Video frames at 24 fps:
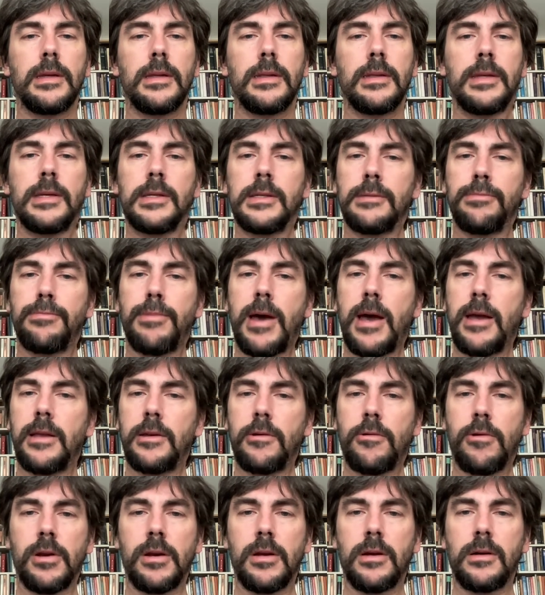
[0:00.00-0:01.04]

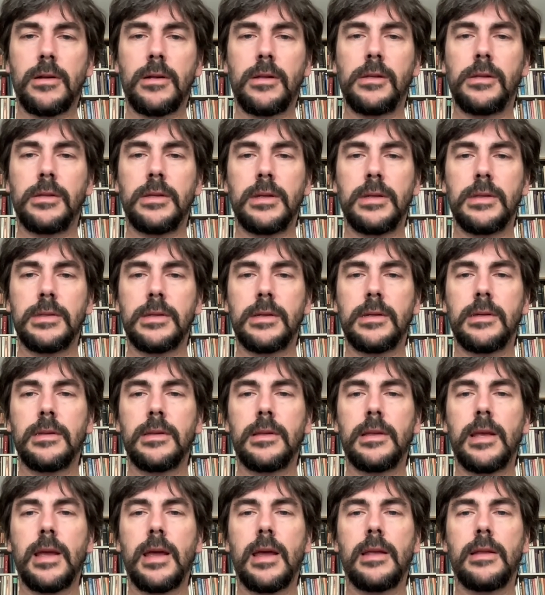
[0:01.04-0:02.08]
despite critical
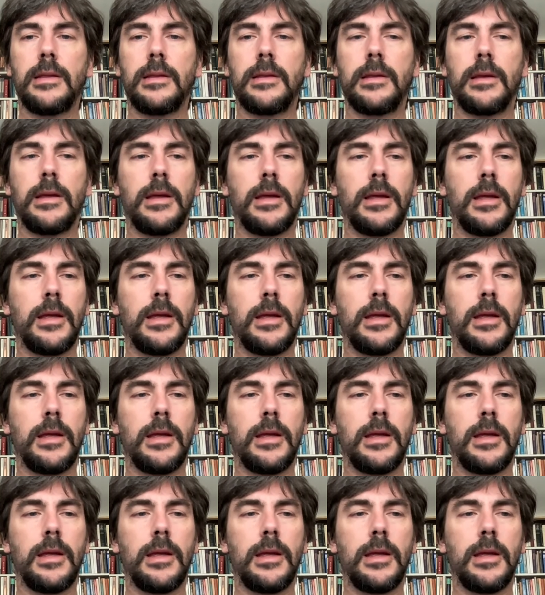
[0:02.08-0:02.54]
discontent,